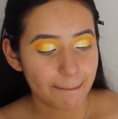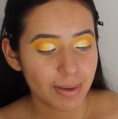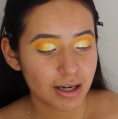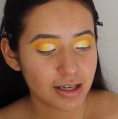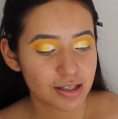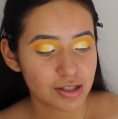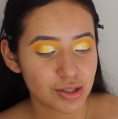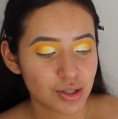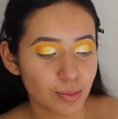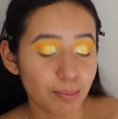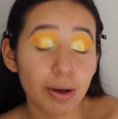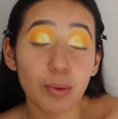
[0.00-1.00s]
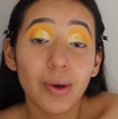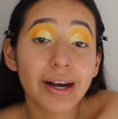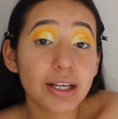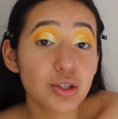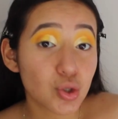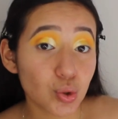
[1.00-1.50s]
But when
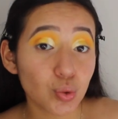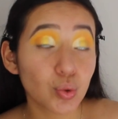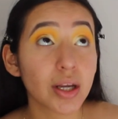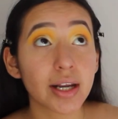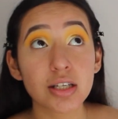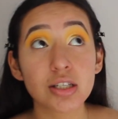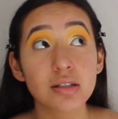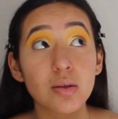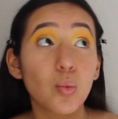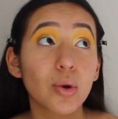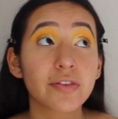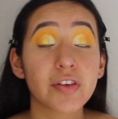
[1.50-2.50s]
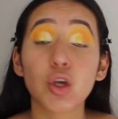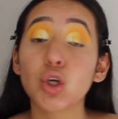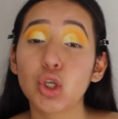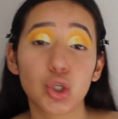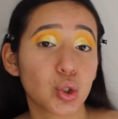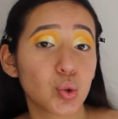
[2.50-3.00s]
I do and I just want to feel
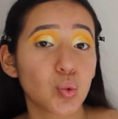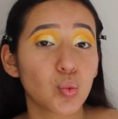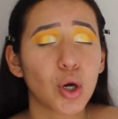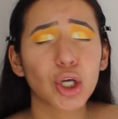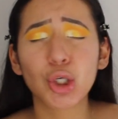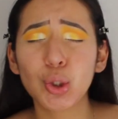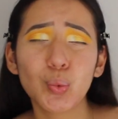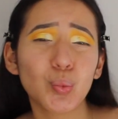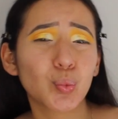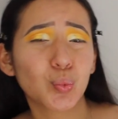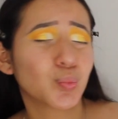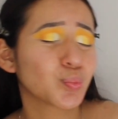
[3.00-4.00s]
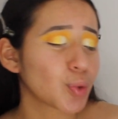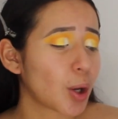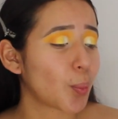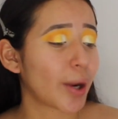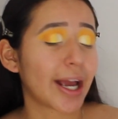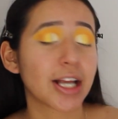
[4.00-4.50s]
cute, a cute
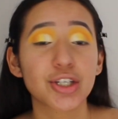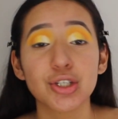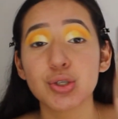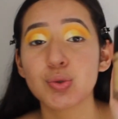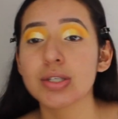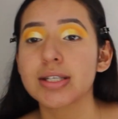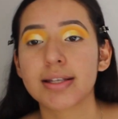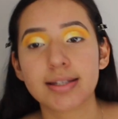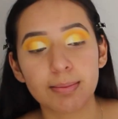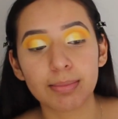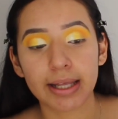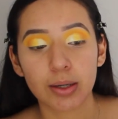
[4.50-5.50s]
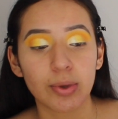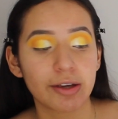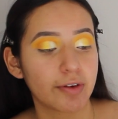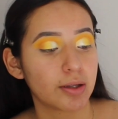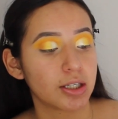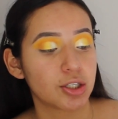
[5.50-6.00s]
way, I just use some
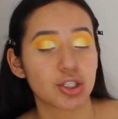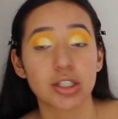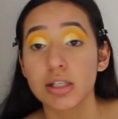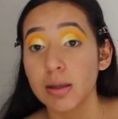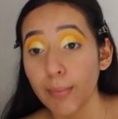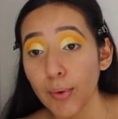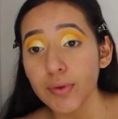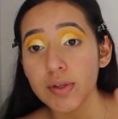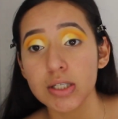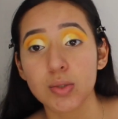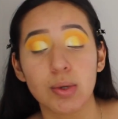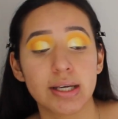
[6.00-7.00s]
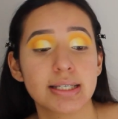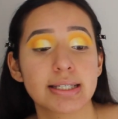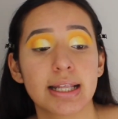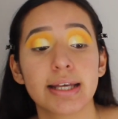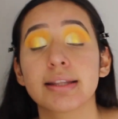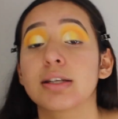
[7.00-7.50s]
lightweight foundations. The Born This Way
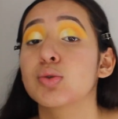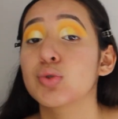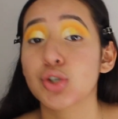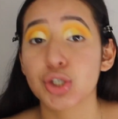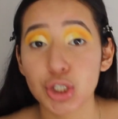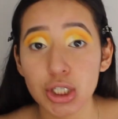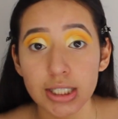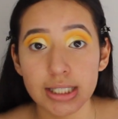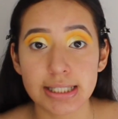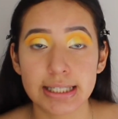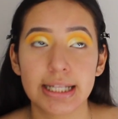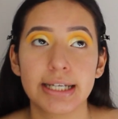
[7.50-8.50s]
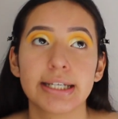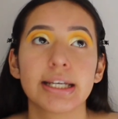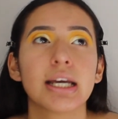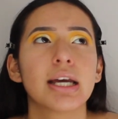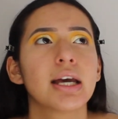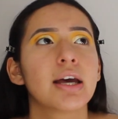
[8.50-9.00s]
is light, the Neutrogena is light,
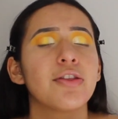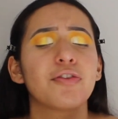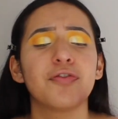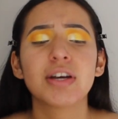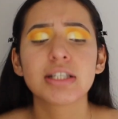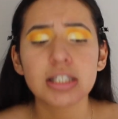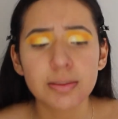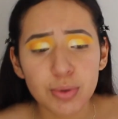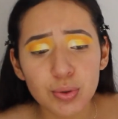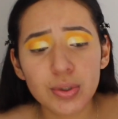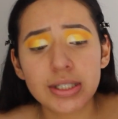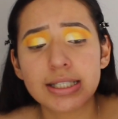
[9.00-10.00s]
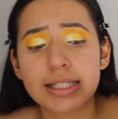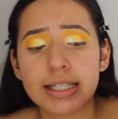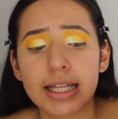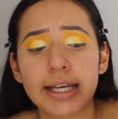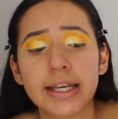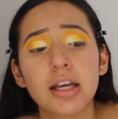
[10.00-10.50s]
the Fenty Beauty is
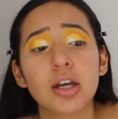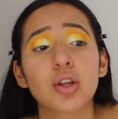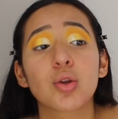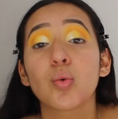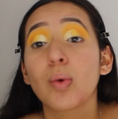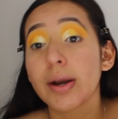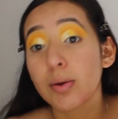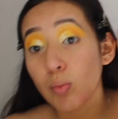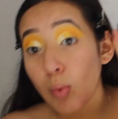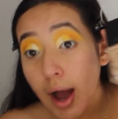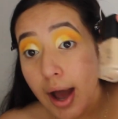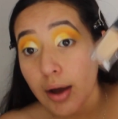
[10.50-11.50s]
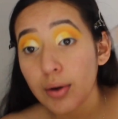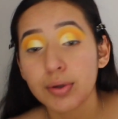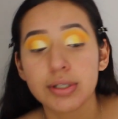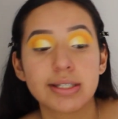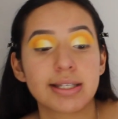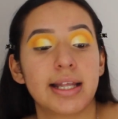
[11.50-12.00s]
light, the Wet n
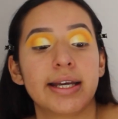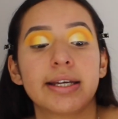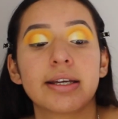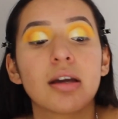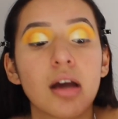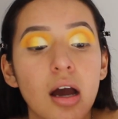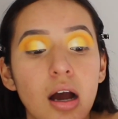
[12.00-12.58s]
Wild is light.